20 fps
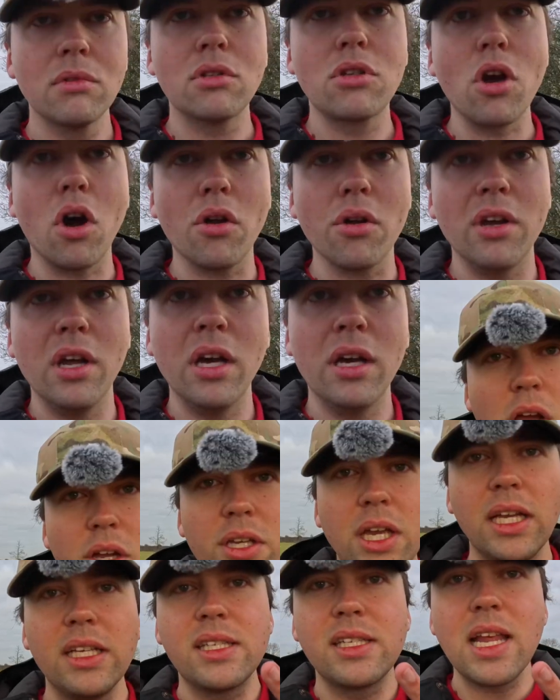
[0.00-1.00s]
gone.
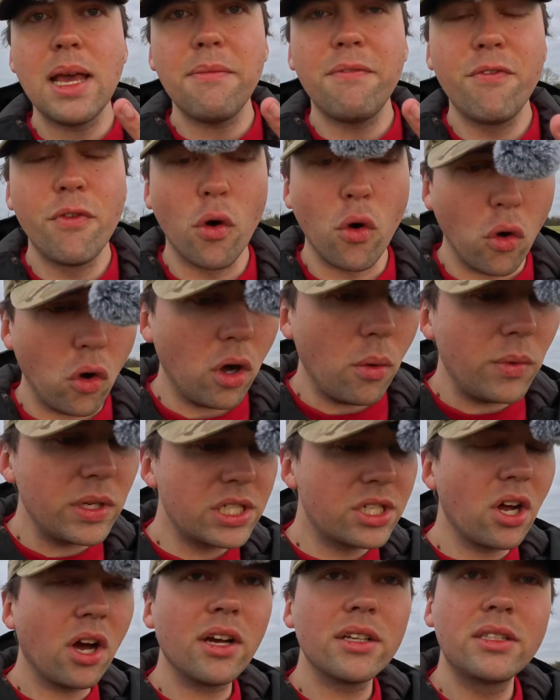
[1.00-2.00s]
Okay, step 4, and we're
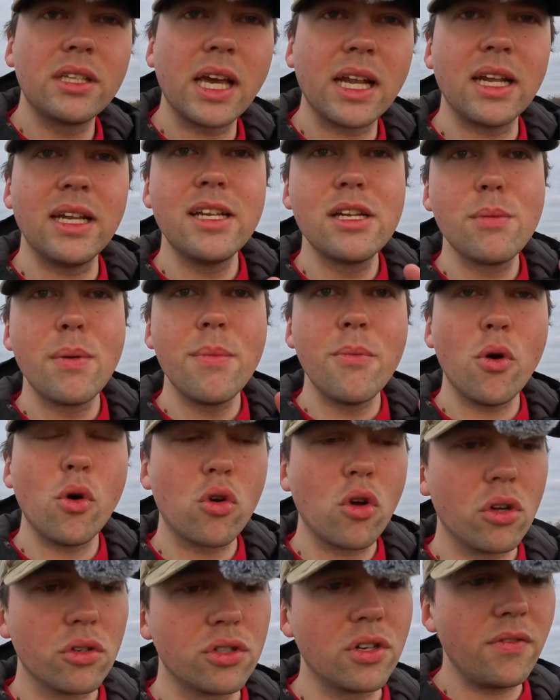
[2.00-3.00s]
starting to get a little bit more
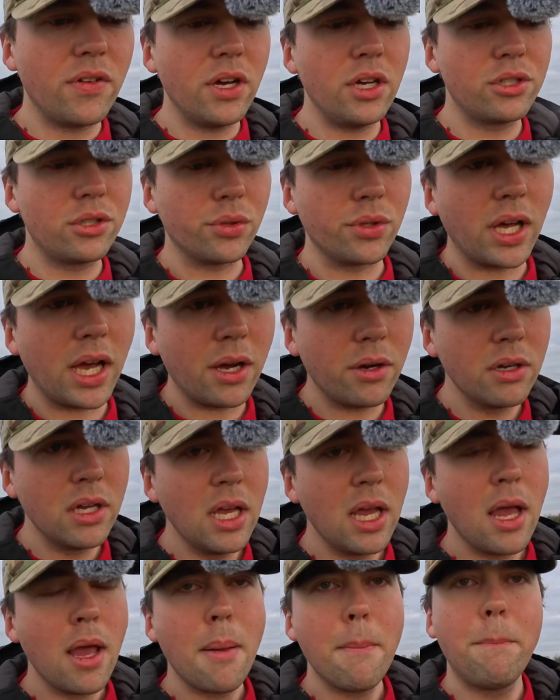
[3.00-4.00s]
controversial now.
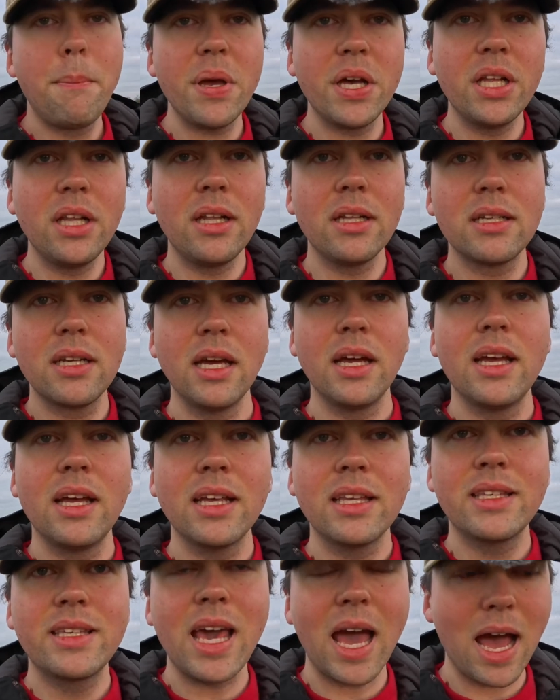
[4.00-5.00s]
Build
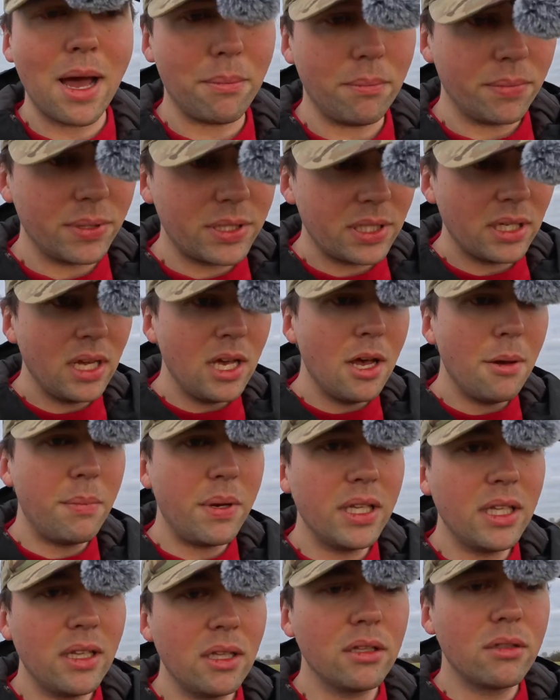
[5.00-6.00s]
camps.
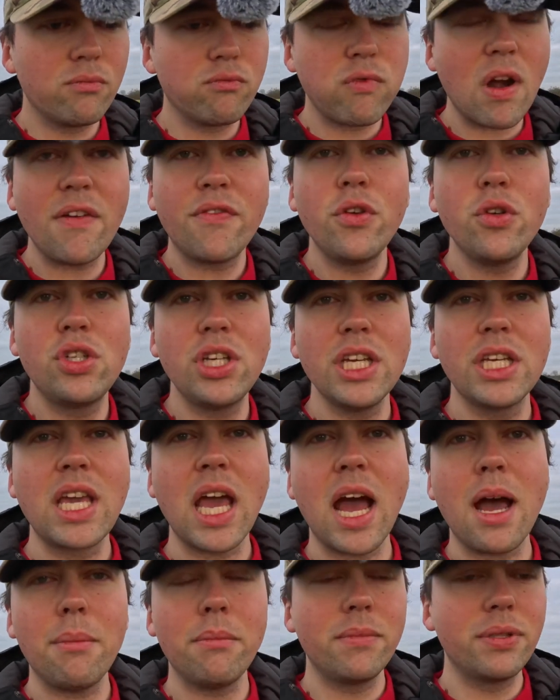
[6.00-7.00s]
Build refugee
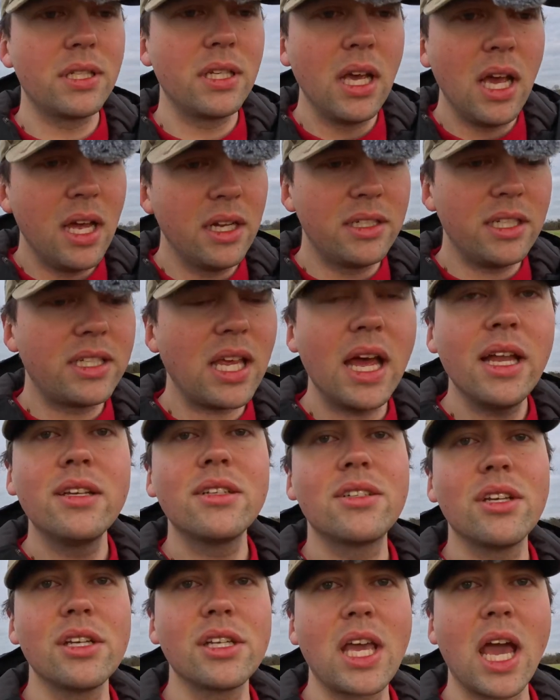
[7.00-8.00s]
camps,
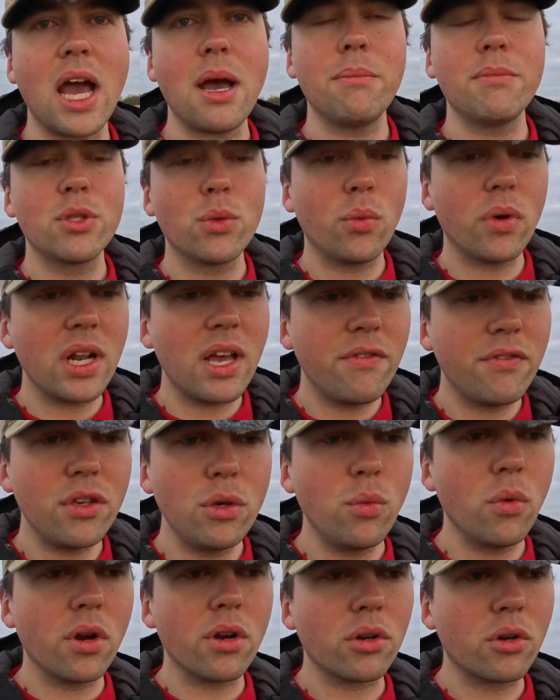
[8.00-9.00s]
detention camps, whatever
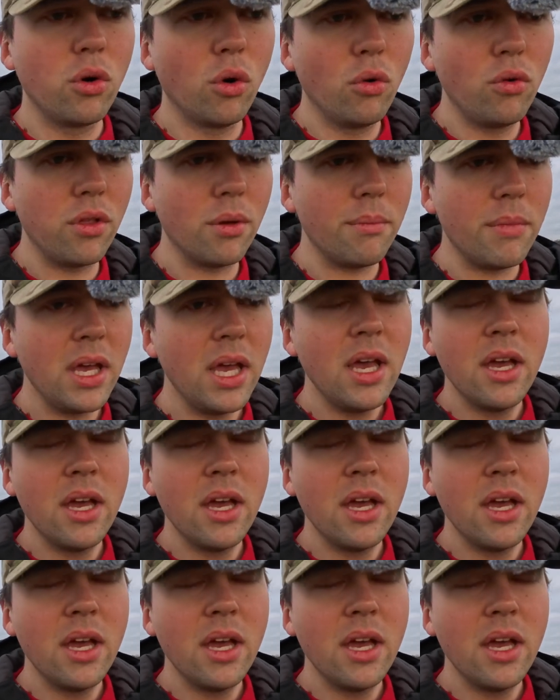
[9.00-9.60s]
you want to call them.